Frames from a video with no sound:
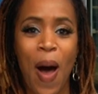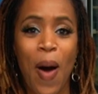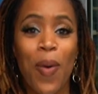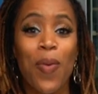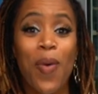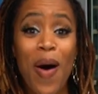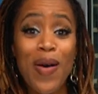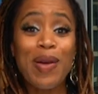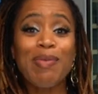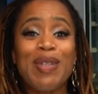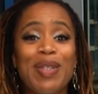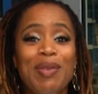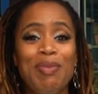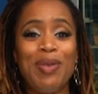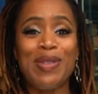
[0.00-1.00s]
Welcome
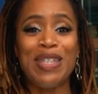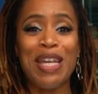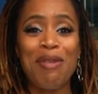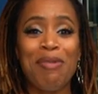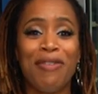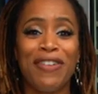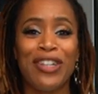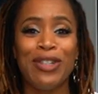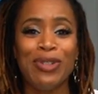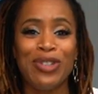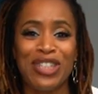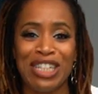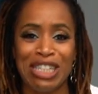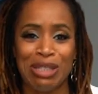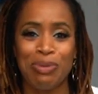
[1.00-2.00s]
to the Museum of
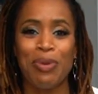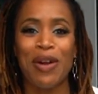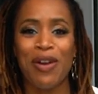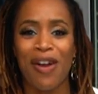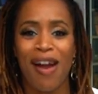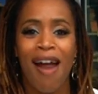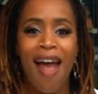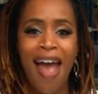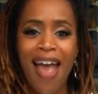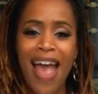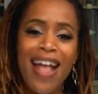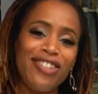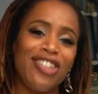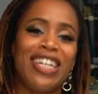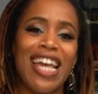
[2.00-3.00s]
Illusions, where
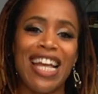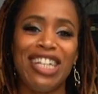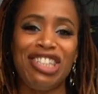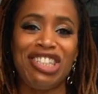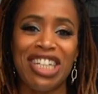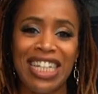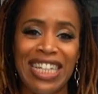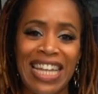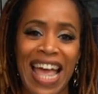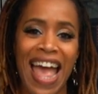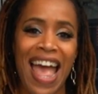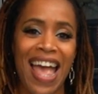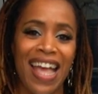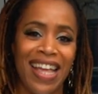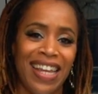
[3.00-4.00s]
education
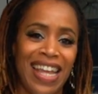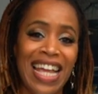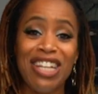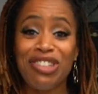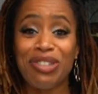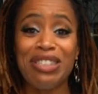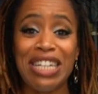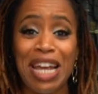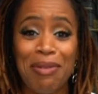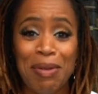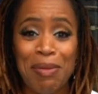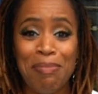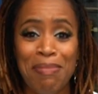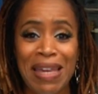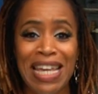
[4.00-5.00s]
and
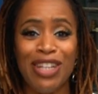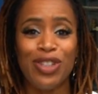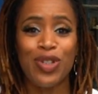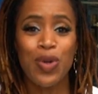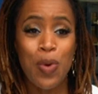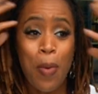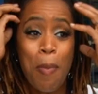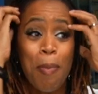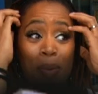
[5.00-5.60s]
entertainment meet to